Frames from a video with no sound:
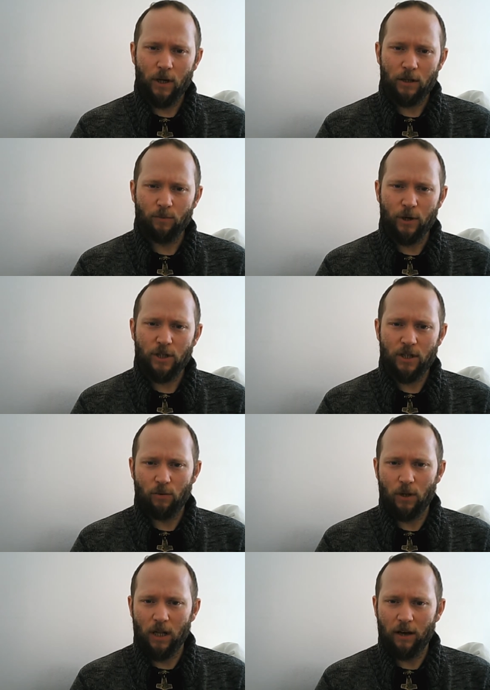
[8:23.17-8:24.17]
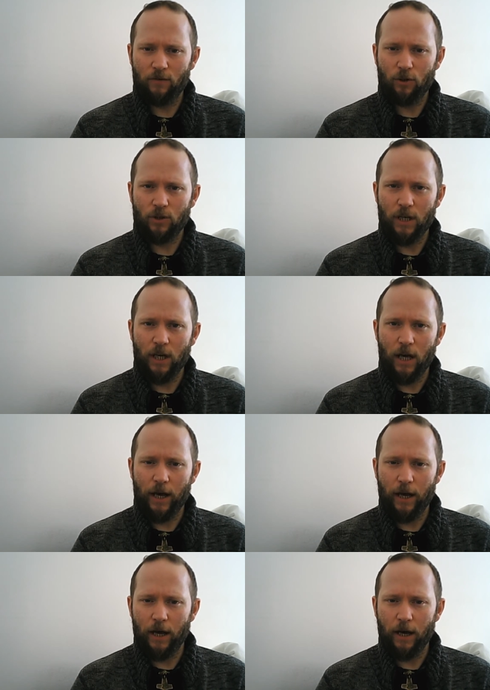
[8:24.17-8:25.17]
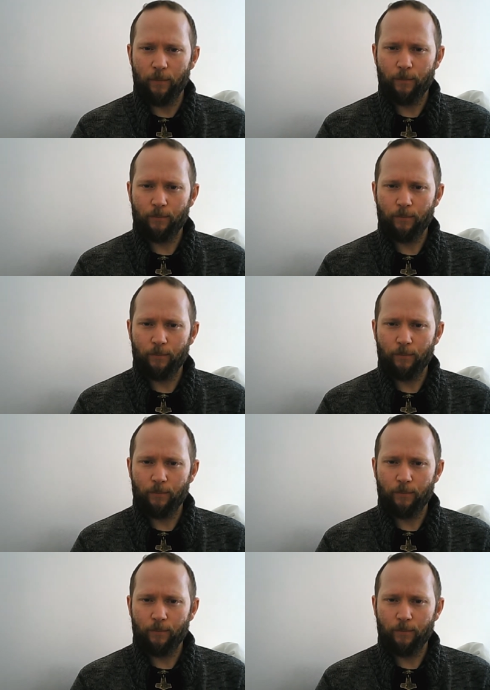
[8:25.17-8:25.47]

as much as I would love to see a